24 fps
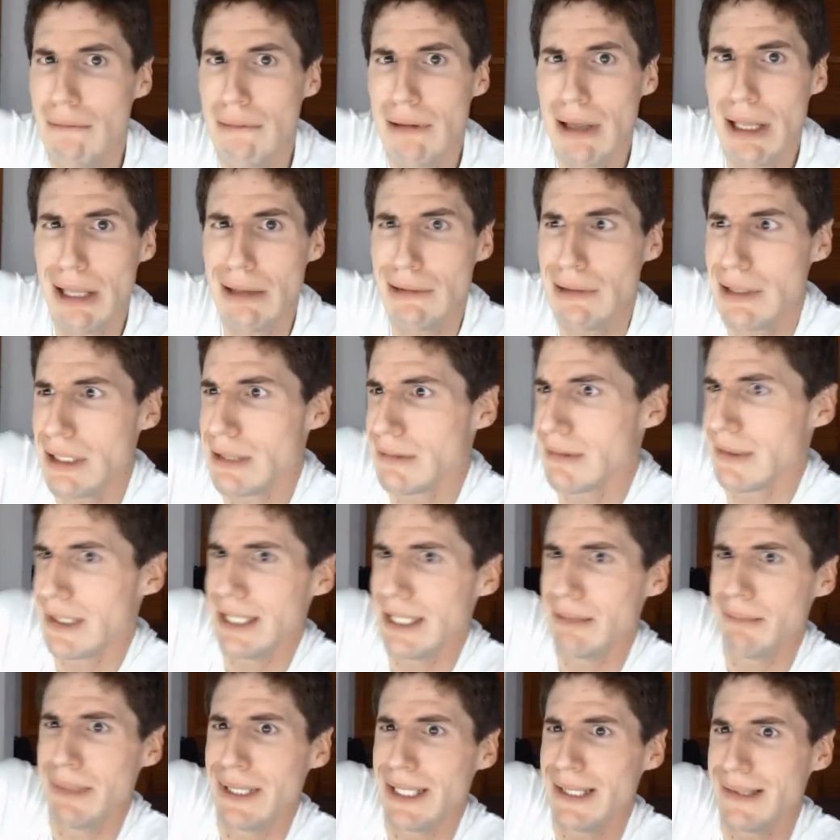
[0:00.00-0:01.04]
hey, does
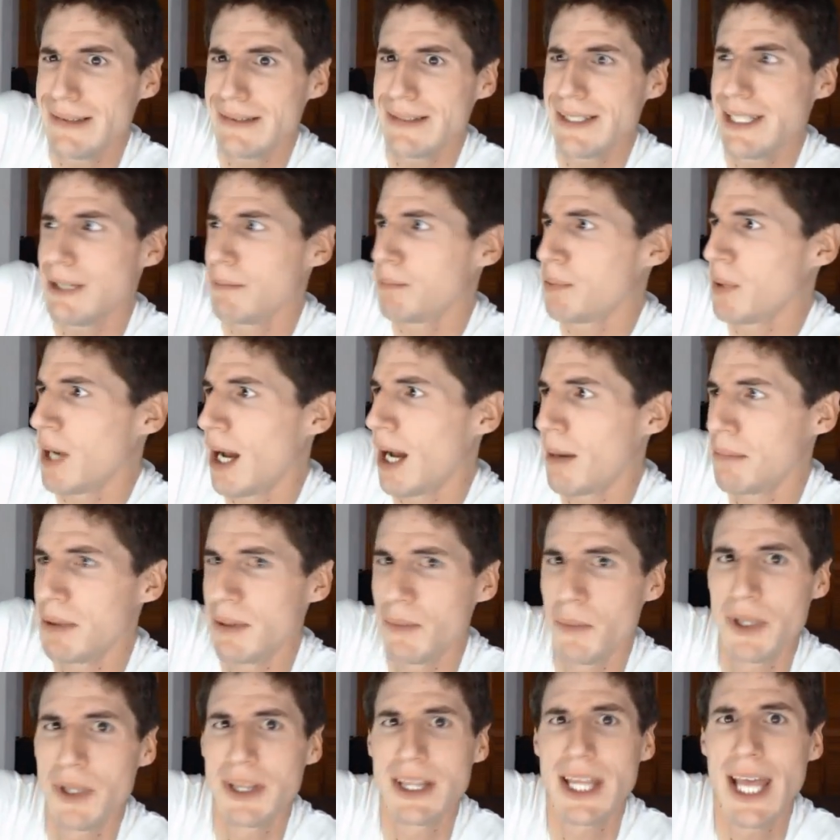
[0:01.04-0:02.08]
anybody see a
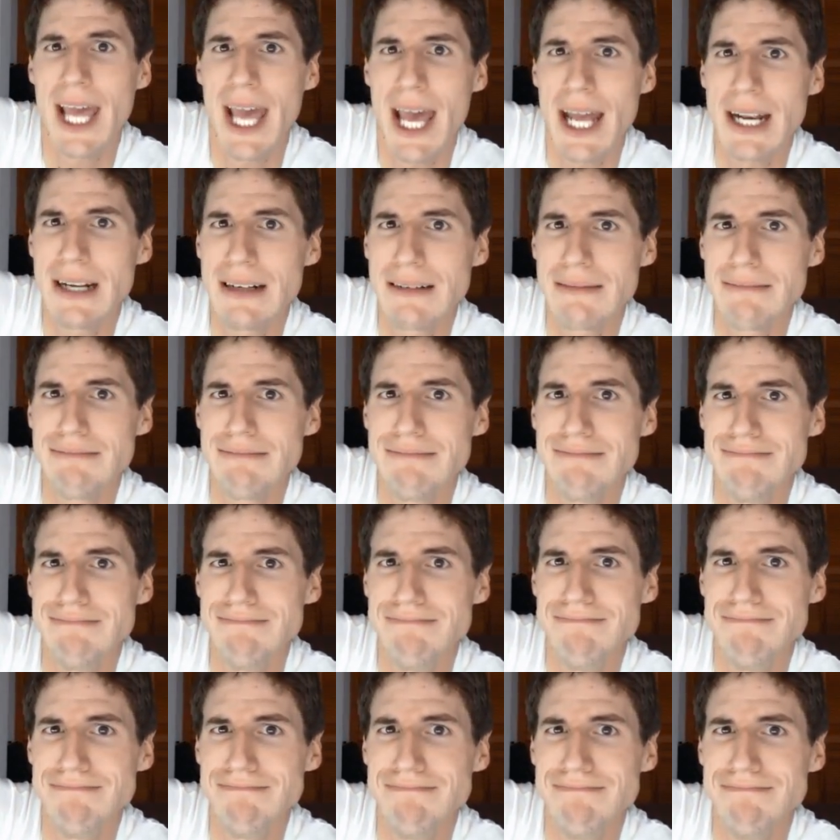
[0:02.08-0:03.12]
problem with that?
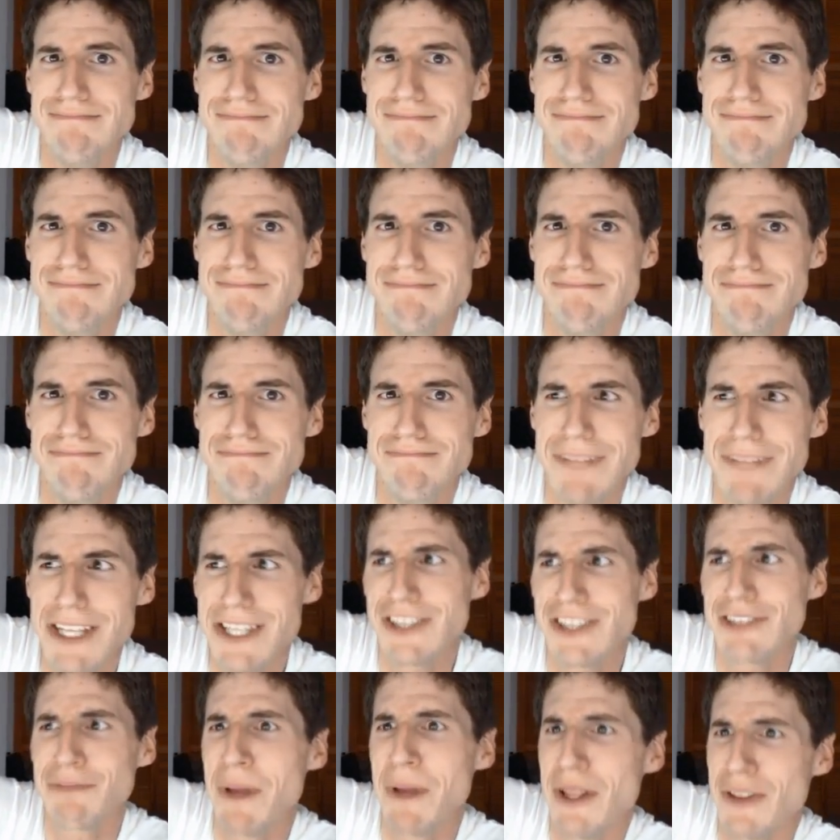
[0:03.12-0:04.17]
Then
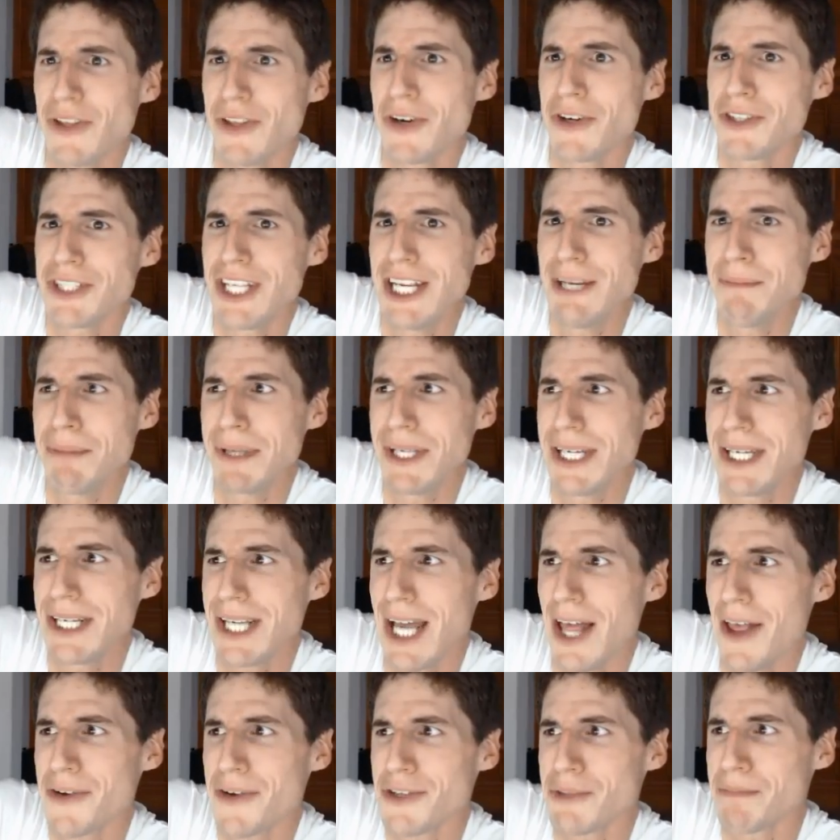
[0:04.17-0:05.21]
you spent $13 billion
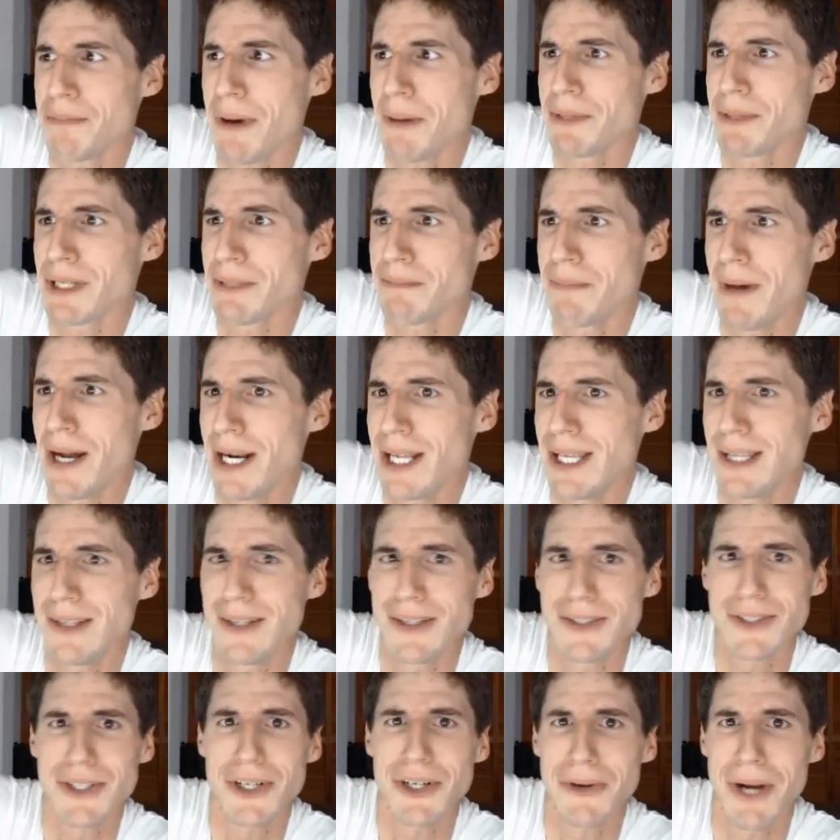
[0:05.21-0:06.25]
of public money and
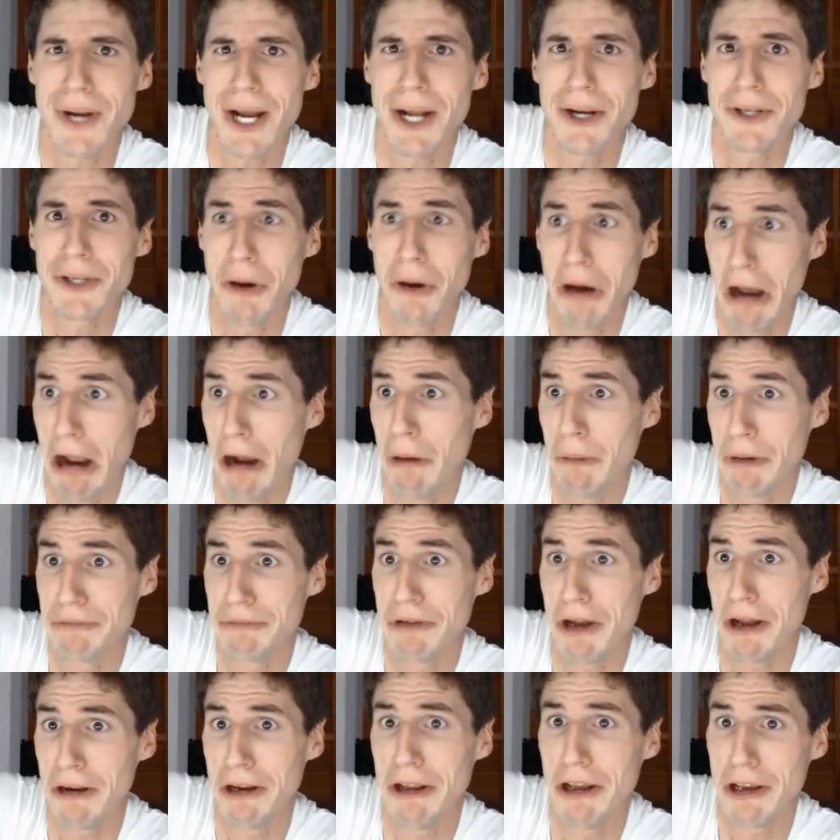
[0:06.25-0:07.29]
you turn around and go, oh, we
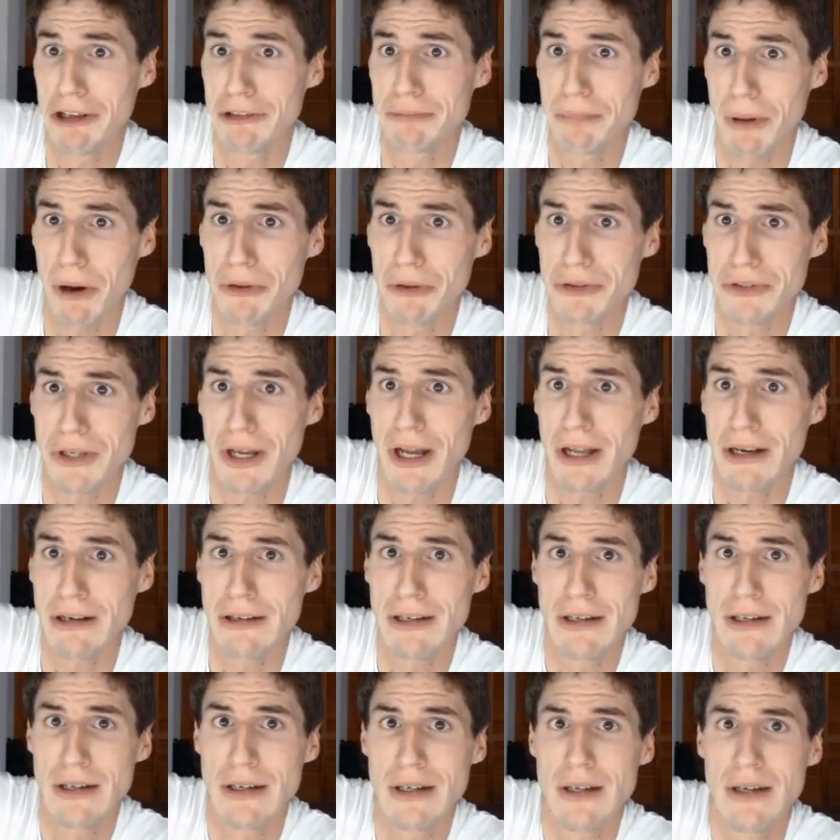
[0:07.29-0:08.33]
found a Higgs boson.
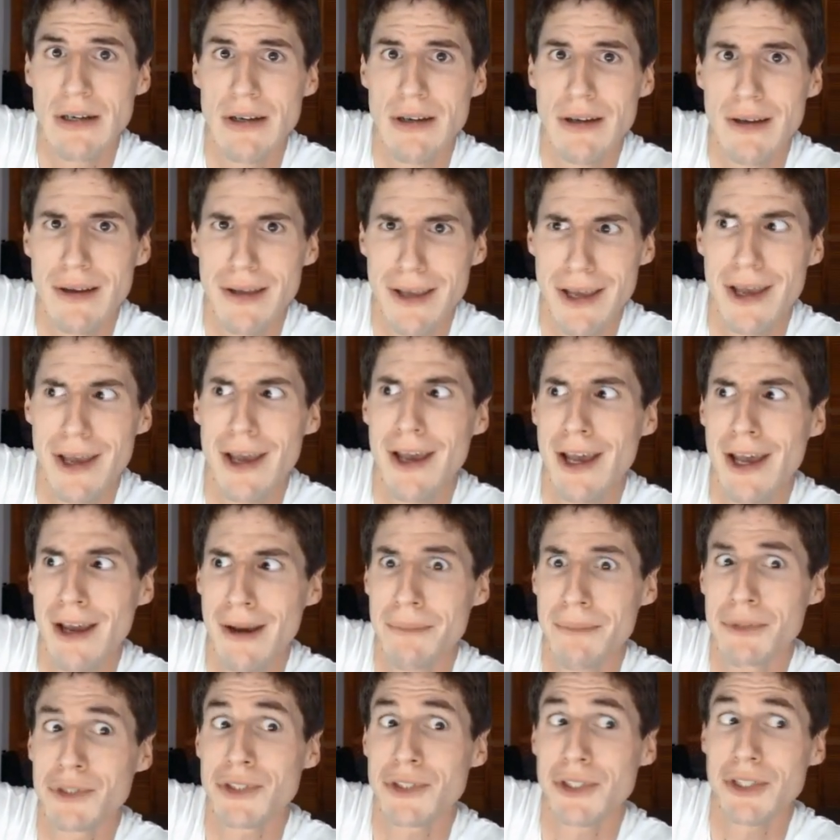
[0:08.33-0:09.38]
Yeah,
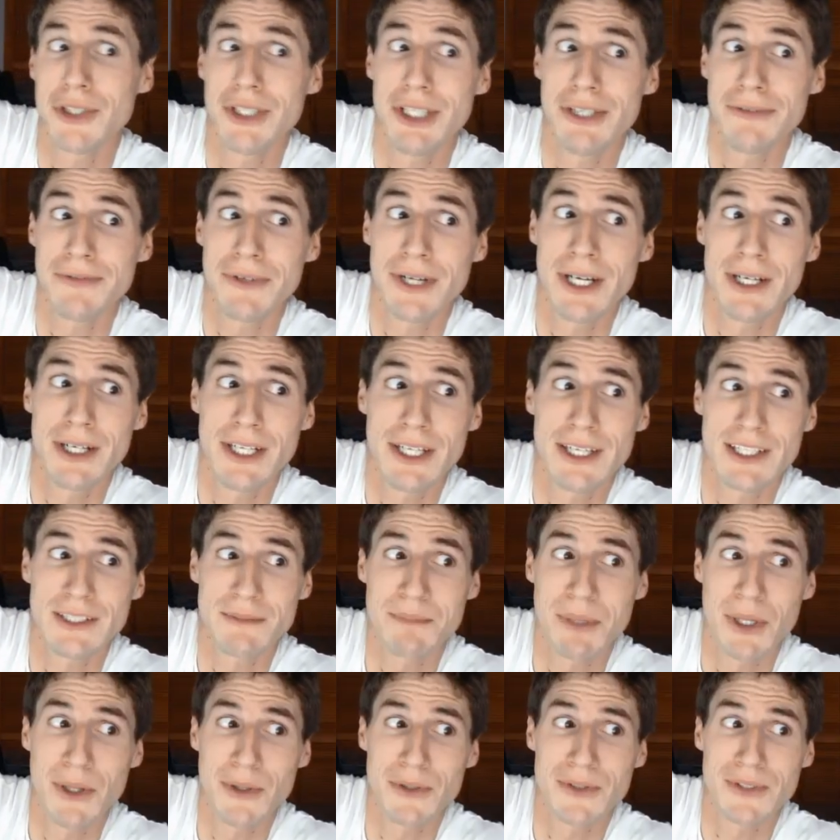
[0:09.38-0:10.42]
I'm sure you found a Higgs
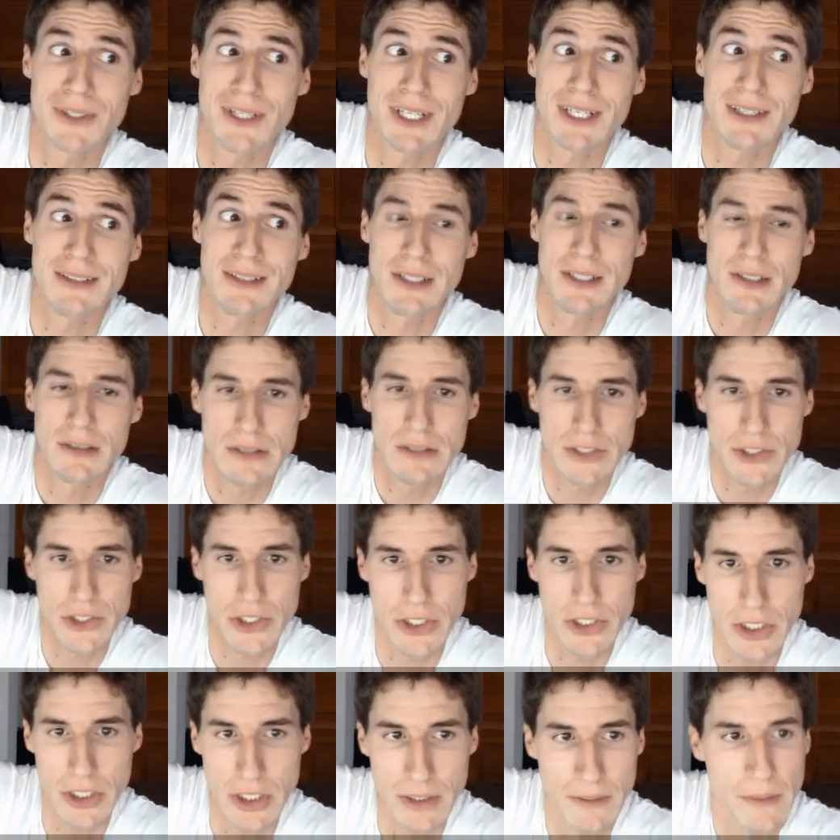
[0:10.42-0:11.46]
boson.
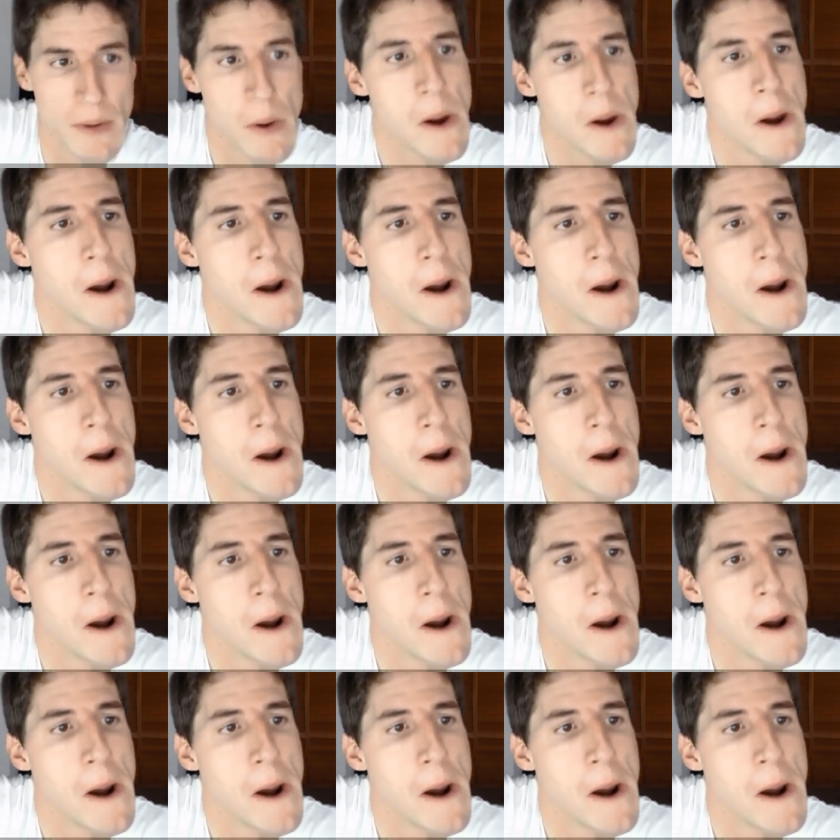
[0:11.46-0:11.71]
Sure.